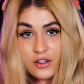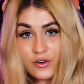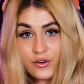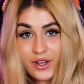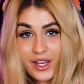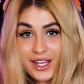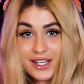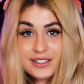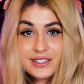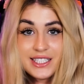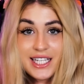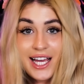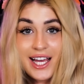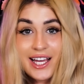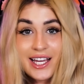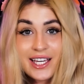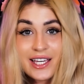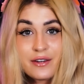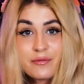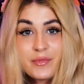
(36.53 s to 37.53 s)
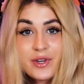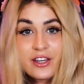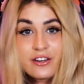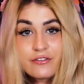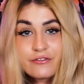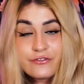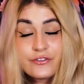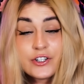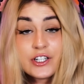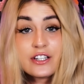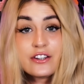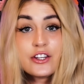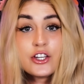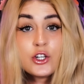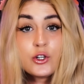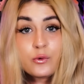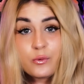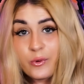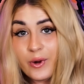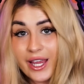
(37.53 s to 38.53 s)
Okay, time for the
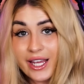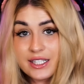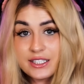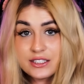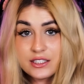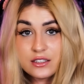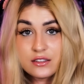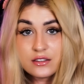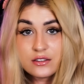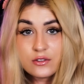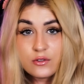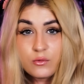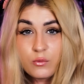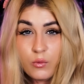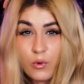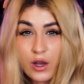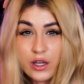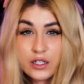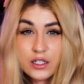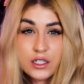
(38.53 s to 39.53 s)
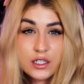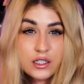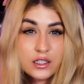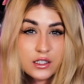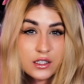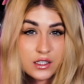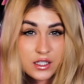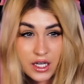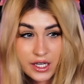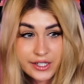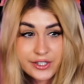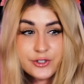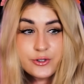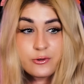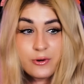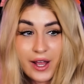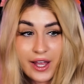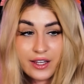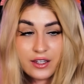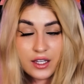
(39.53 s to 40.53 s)
Great Water God
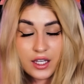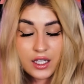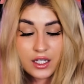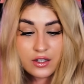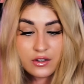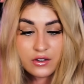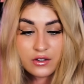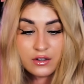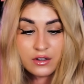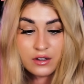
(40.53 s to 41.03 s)
Dragon.